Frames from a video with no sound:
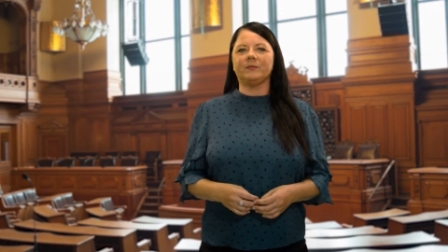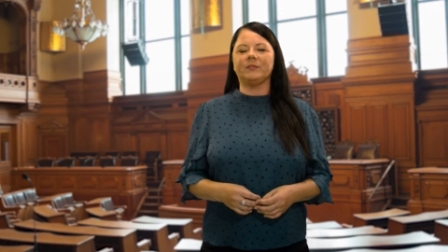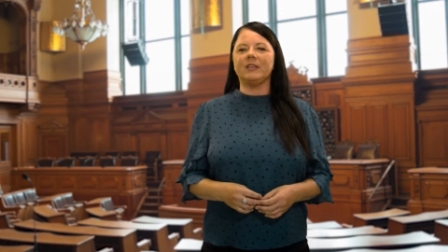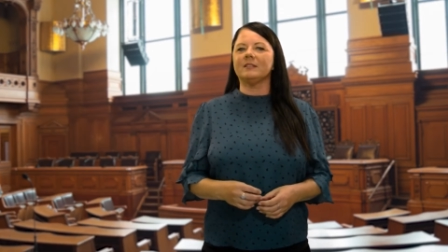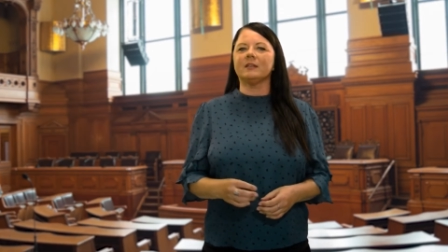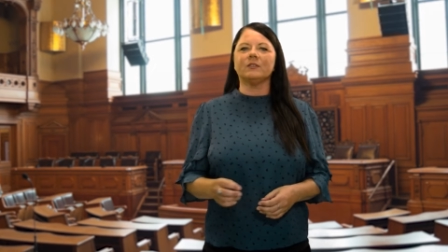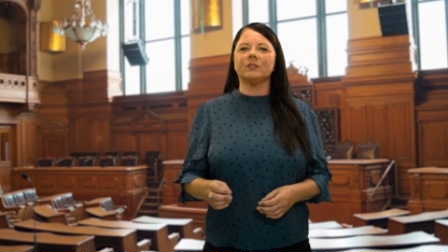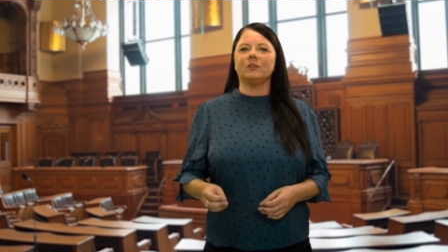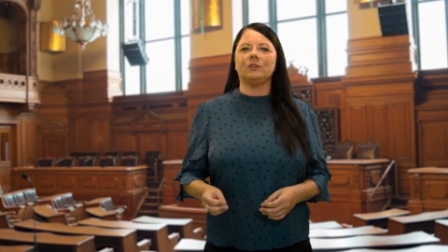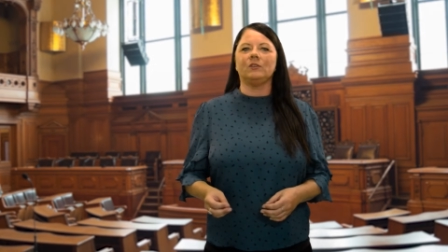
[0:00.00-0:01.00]
These aren't
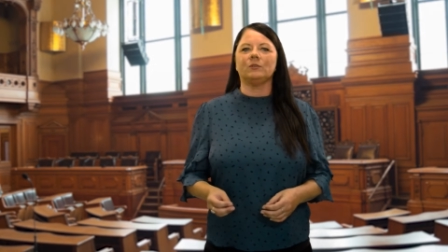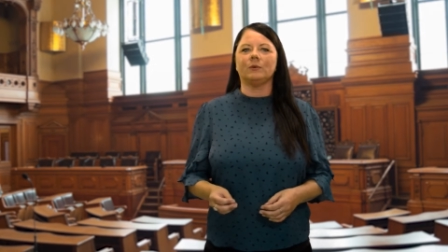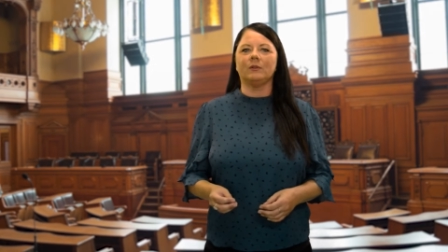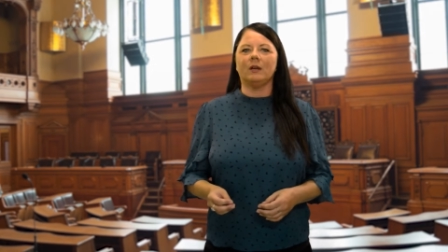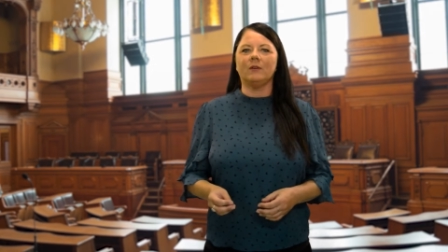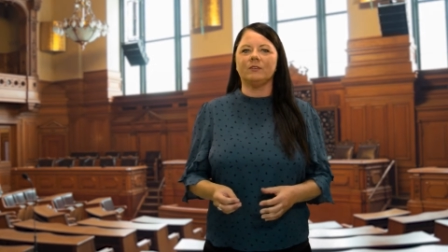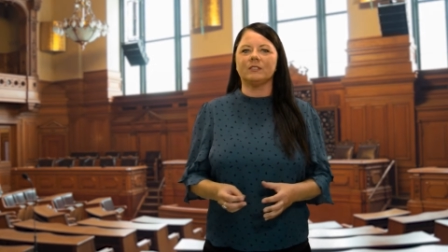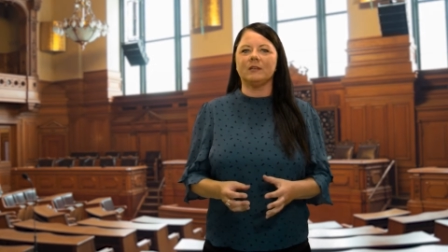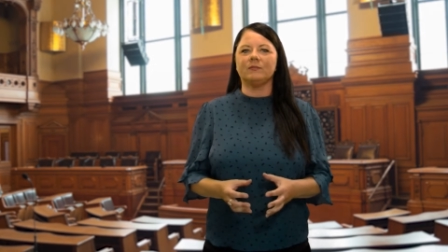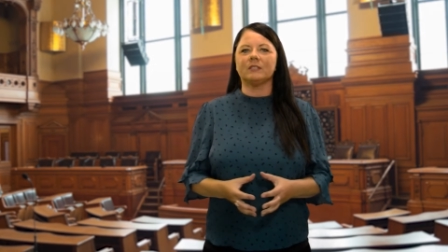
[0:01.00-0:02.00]
unusual. I've
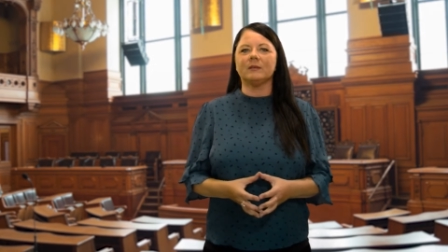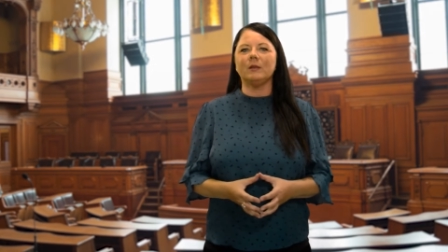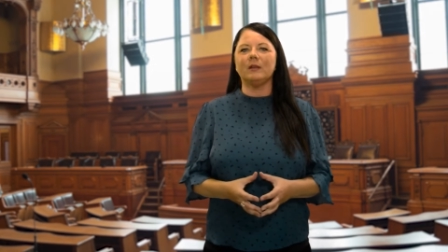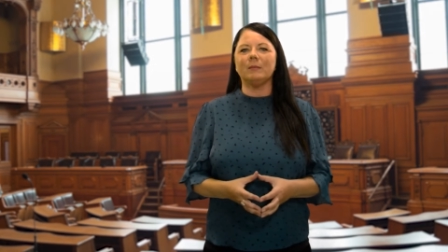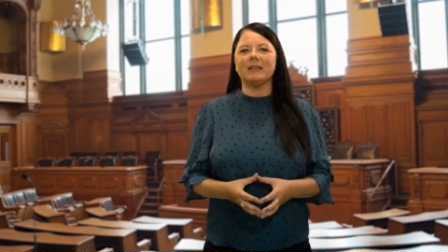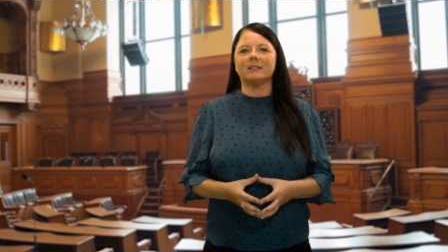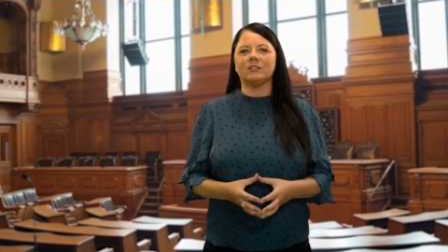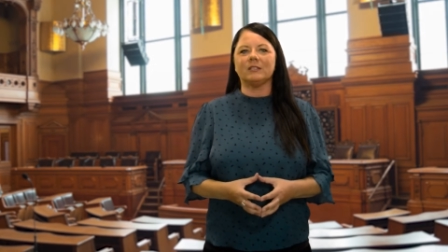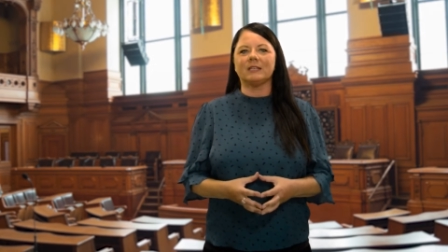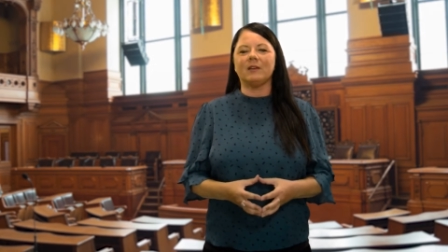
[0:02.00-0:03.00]
received similar messages